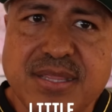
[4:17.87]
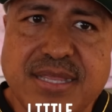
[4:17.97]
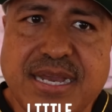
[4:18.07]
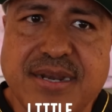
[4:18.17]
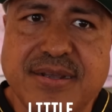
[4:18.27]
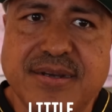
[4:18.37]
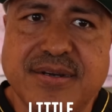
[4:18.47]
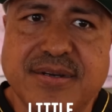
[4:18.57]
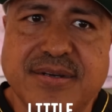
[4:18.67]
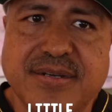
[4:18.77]
that
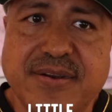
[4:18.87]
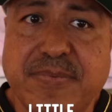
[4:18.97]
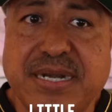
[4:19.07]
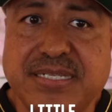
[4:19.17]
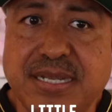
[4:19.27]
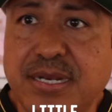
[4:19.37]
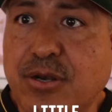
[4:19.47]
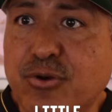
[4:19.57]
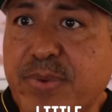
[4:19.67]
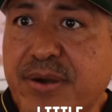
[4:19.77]
everybody said he
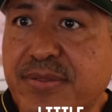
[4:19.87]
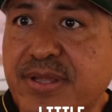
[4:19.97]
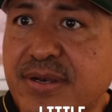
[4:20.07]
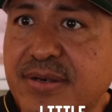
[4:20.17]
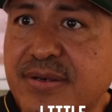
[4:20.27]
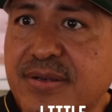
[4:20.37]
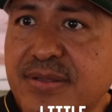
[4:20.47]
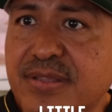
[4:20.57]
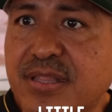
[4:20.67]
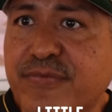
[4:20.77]
looked better than
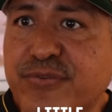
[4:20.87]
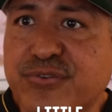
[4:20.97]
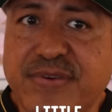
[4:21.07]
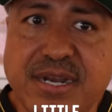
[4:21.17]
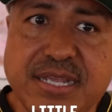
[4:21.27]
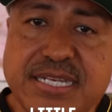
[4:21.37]
the first fight.